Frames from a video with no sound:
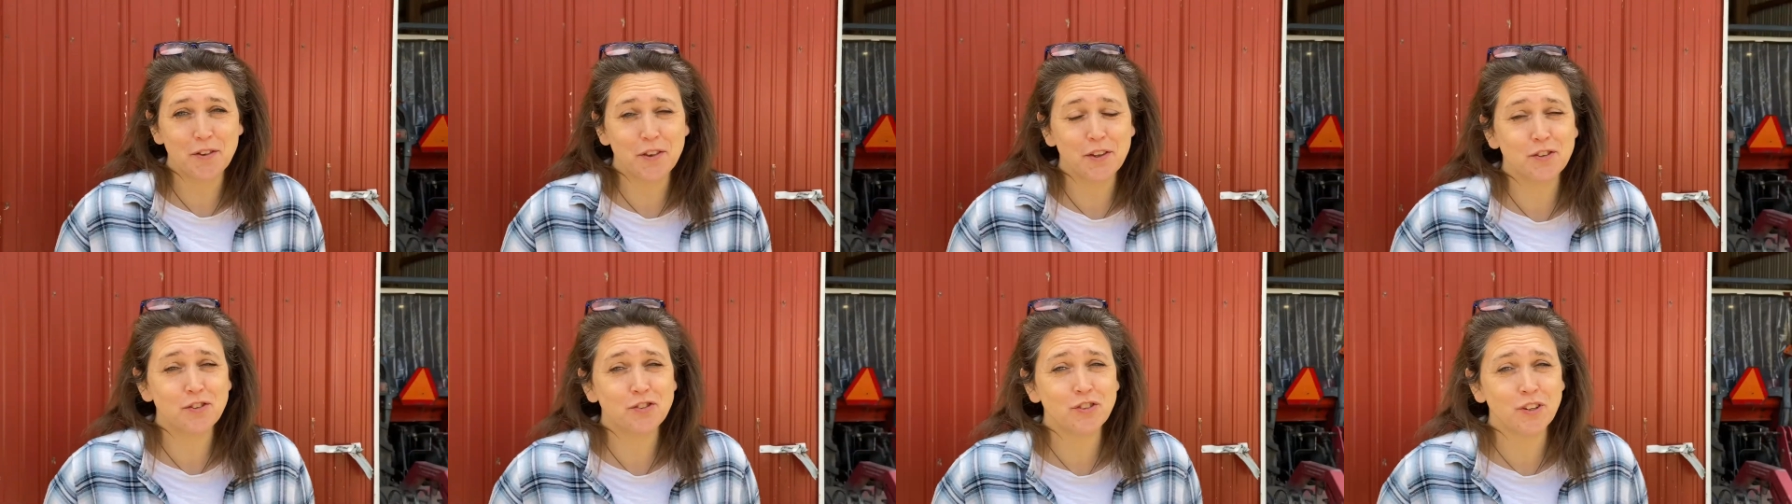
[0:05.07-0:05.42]

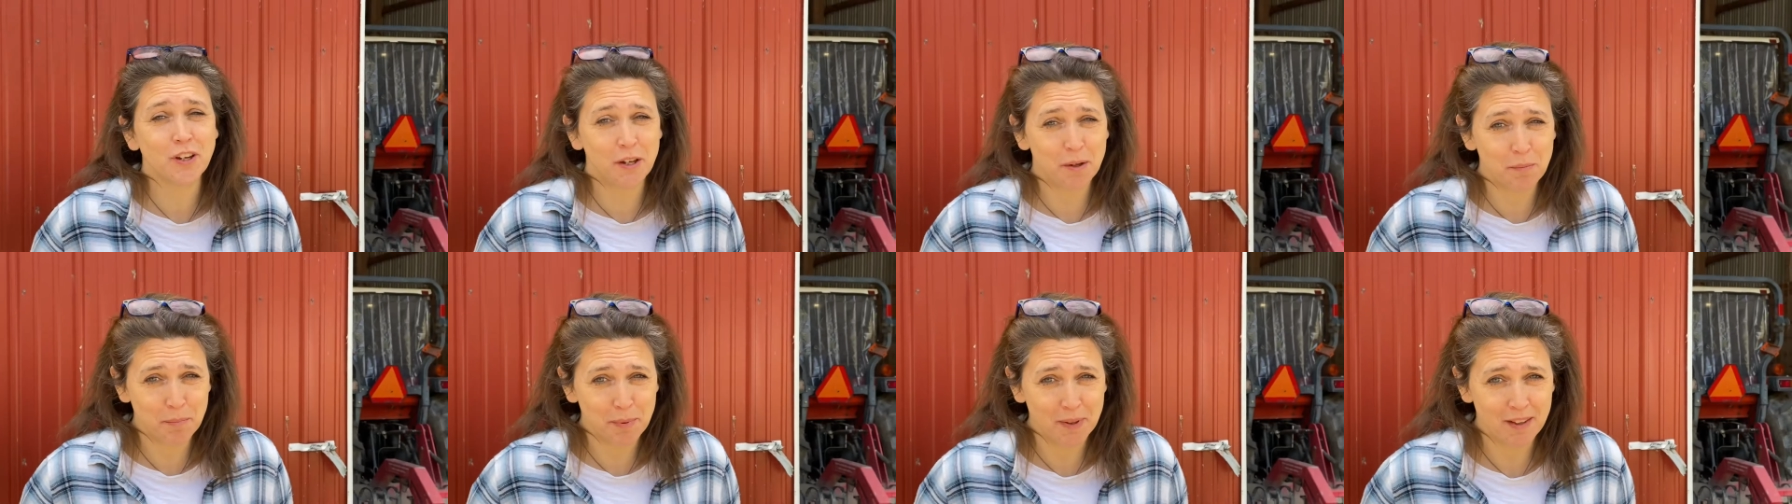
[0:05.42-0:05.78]
the
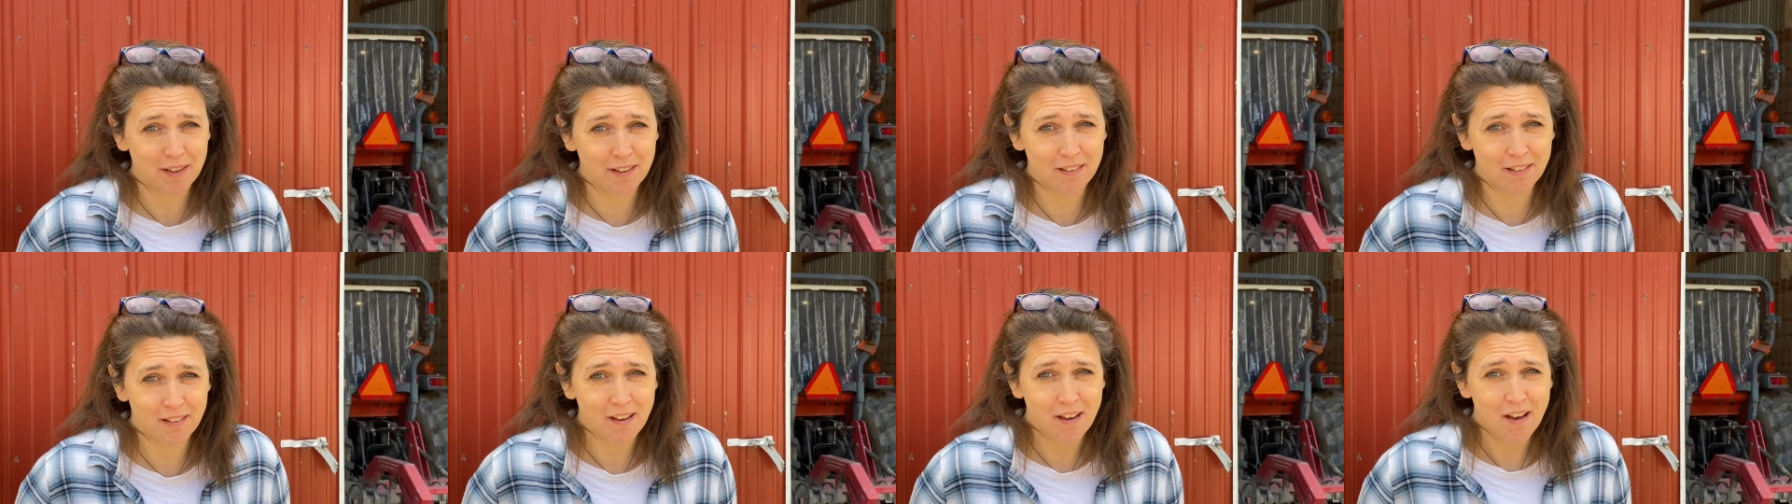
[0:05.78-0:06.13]

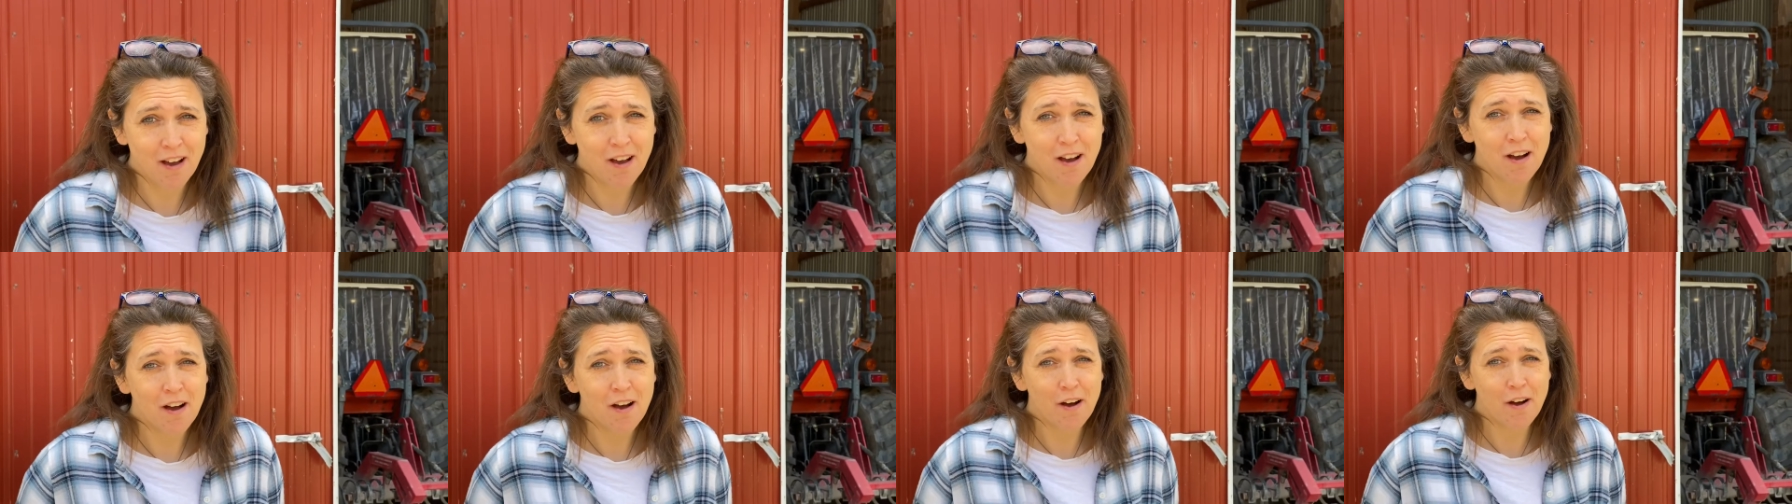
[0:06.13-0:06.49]
champion
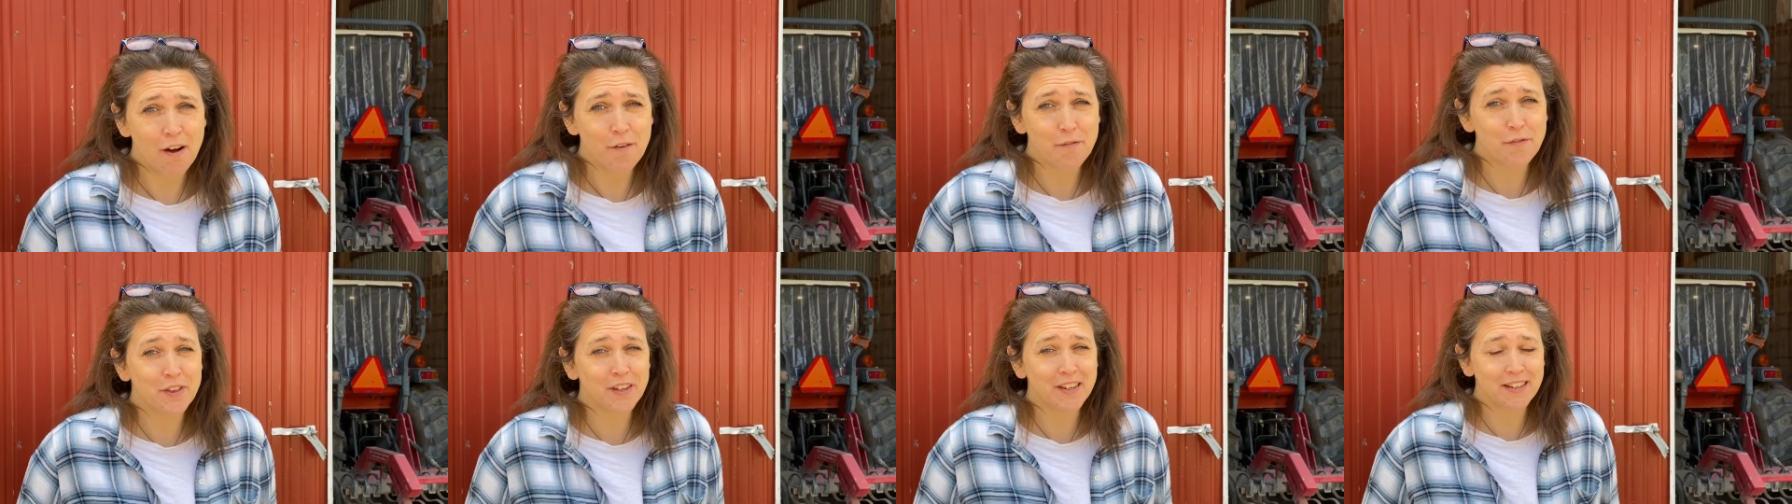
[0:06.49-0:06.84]

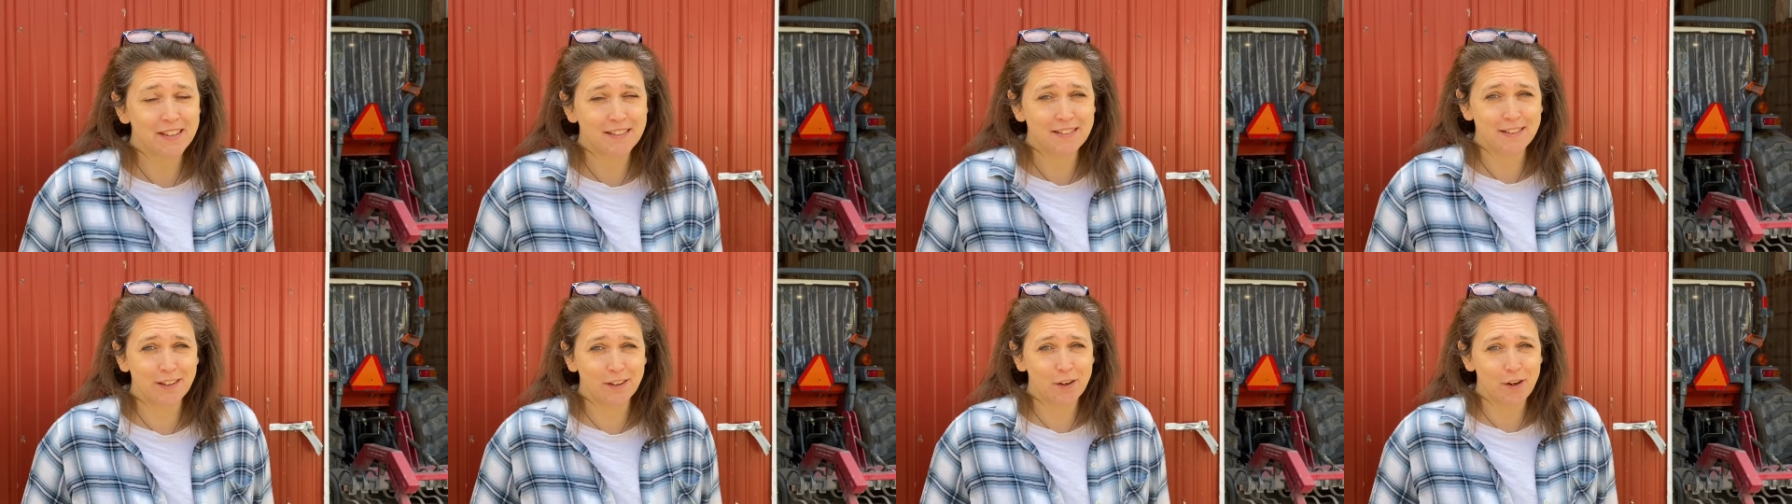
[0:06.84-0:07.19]
of the
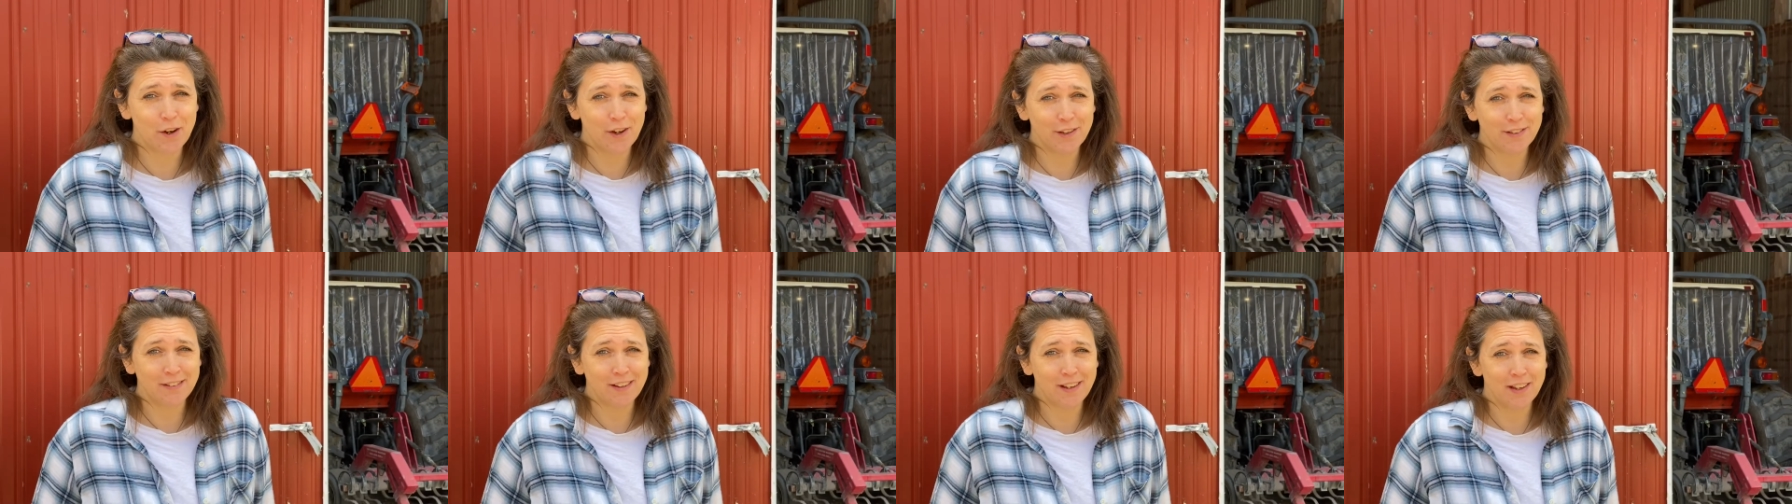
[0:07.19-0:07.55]
kissing
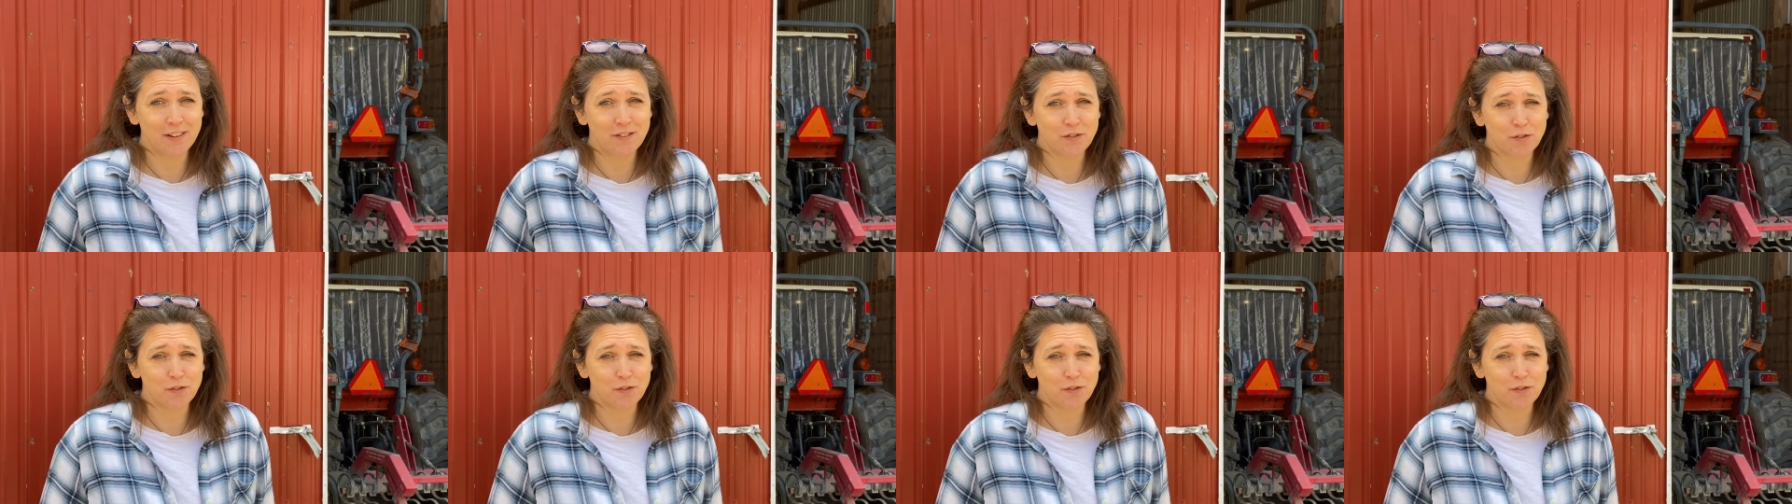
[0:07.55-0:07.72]
contest.